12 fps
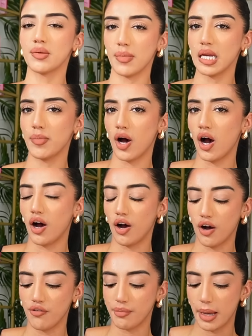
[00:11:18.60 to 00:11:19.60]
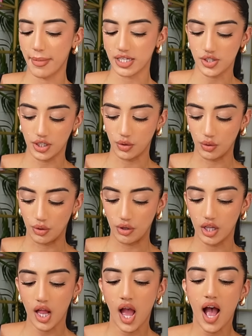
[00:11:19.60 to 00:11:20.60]
the main part of my meshki
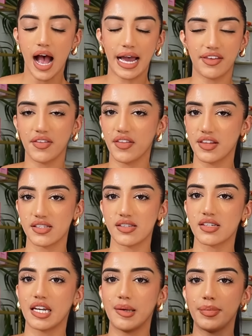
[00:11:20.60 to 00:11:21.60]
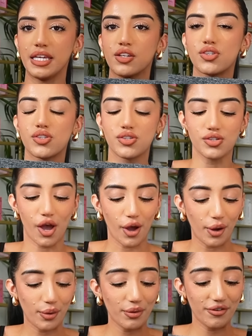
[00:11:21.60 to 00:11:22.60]
haul. I think that this is gonna be
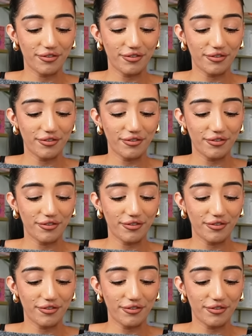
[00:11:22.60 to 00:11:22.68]
so